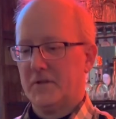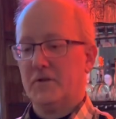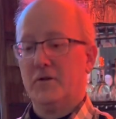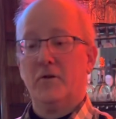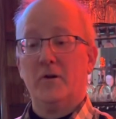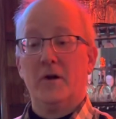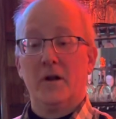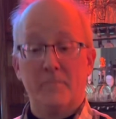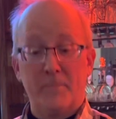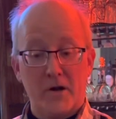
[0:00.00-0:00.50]
You don't
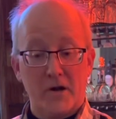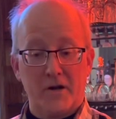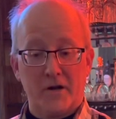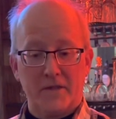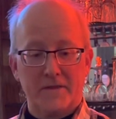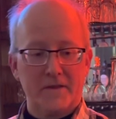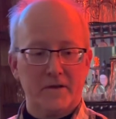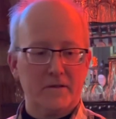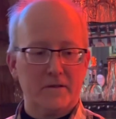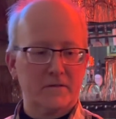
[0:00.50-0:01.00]
want to burn
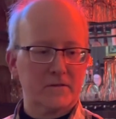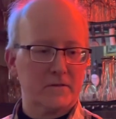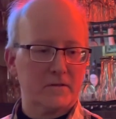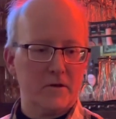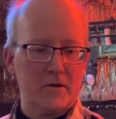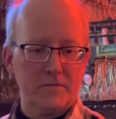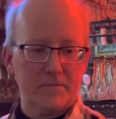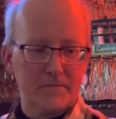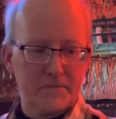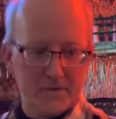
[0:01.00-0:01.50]
it though, so
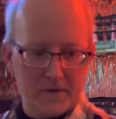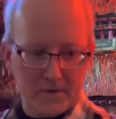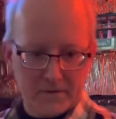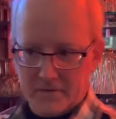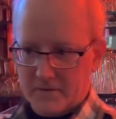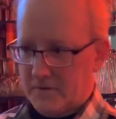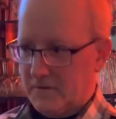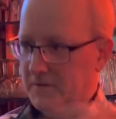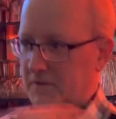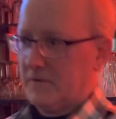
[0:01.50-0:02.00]
don't
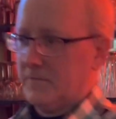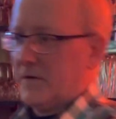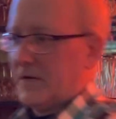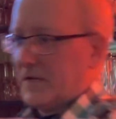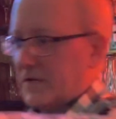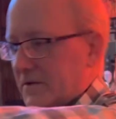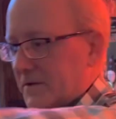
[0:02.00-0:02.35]
do too much.